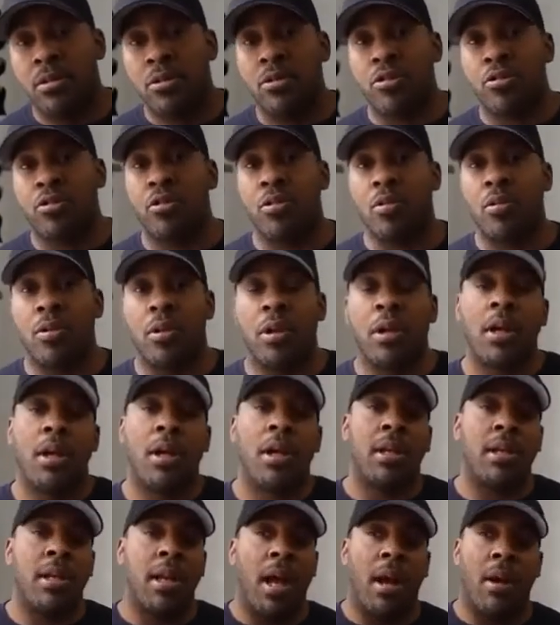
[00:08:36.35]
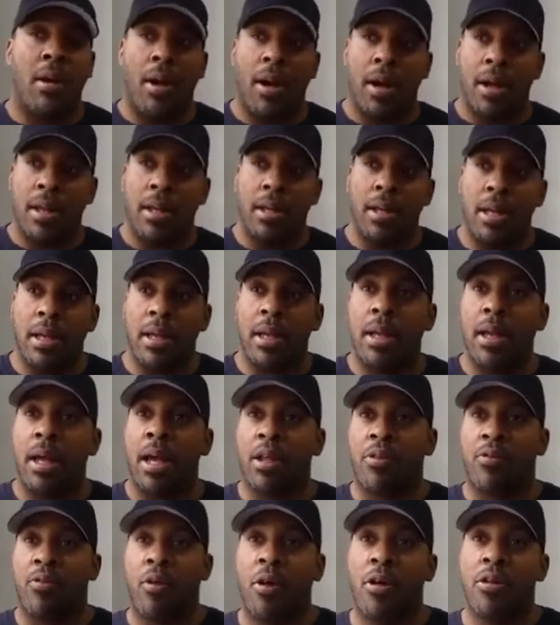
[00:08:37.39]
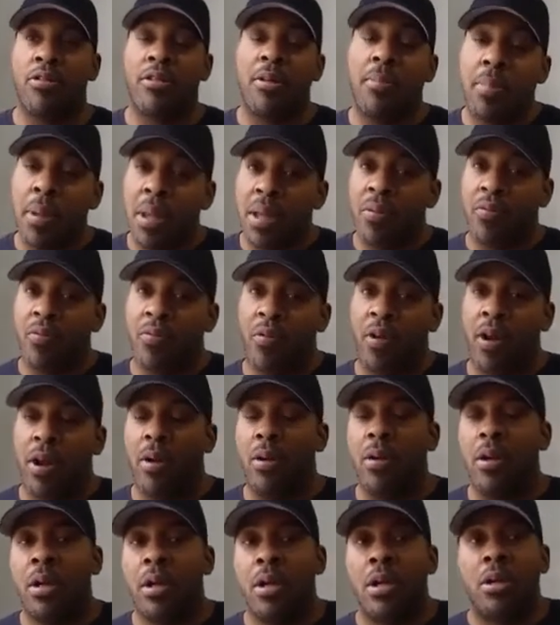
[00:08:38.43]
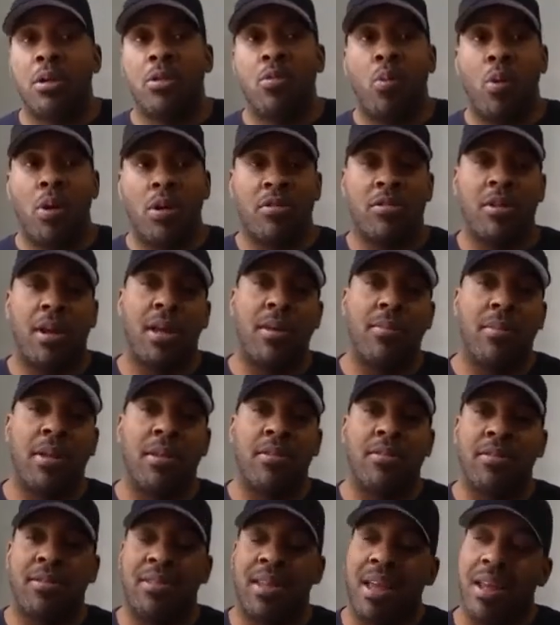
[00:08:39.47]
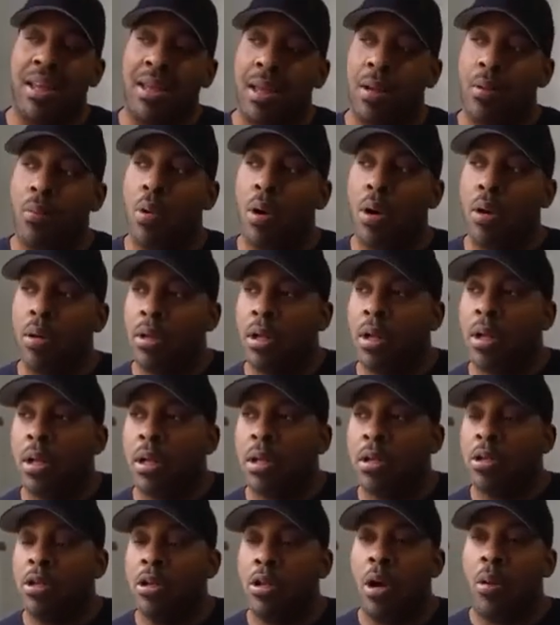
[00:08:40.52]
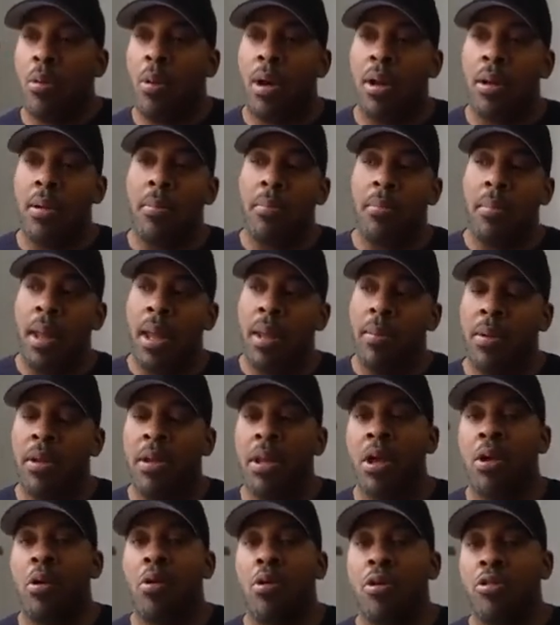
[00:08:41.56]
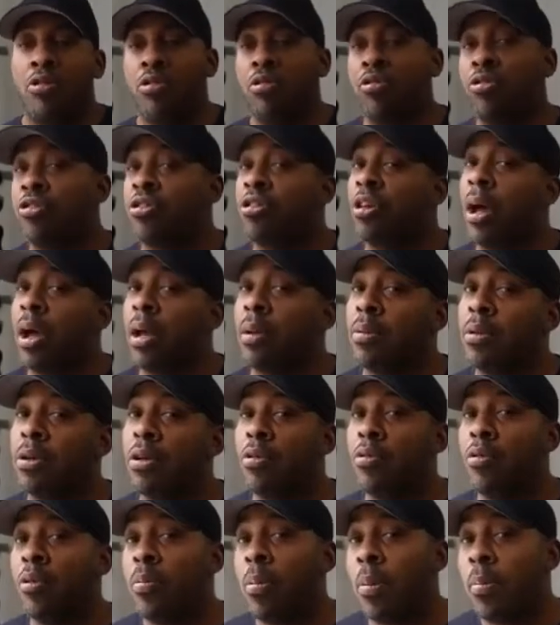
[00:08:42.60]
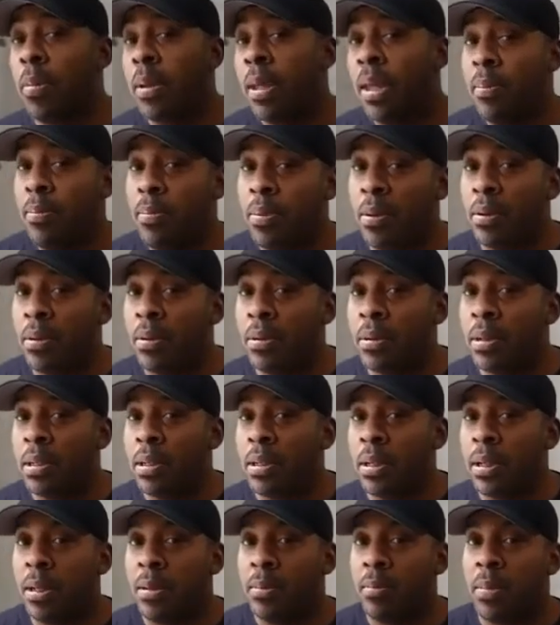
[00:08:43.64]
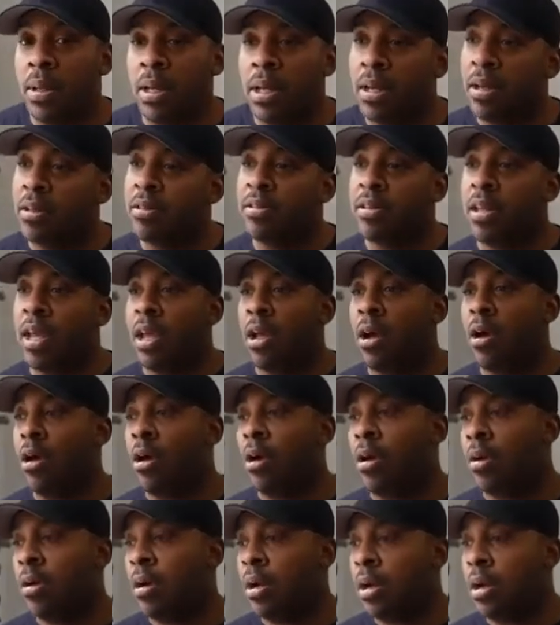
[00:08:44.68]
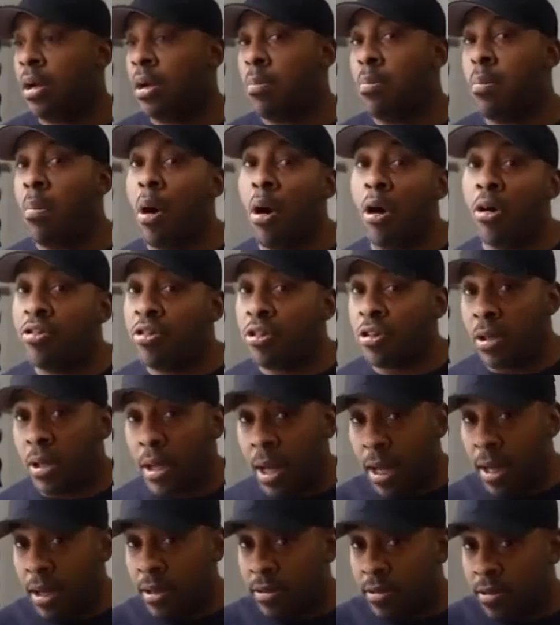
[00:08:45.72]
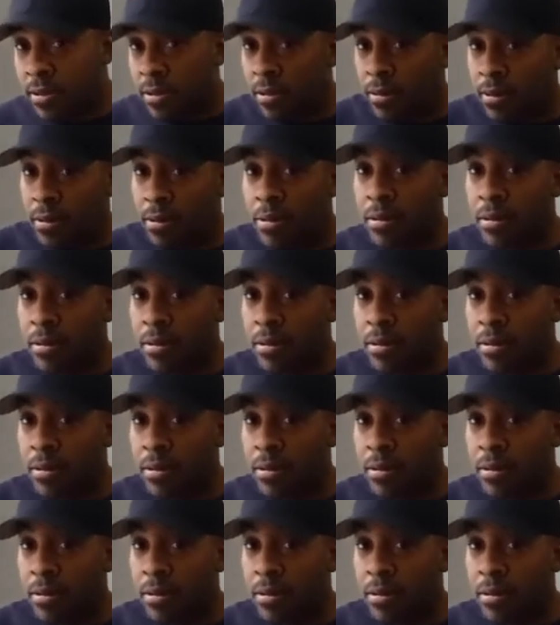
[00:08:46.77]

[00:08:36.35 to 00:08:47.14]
you're screwed. Now, as far as it being fair, one side of me is thinking, well, you know what? Maybe they're going to side with a group of people because they are marginalized,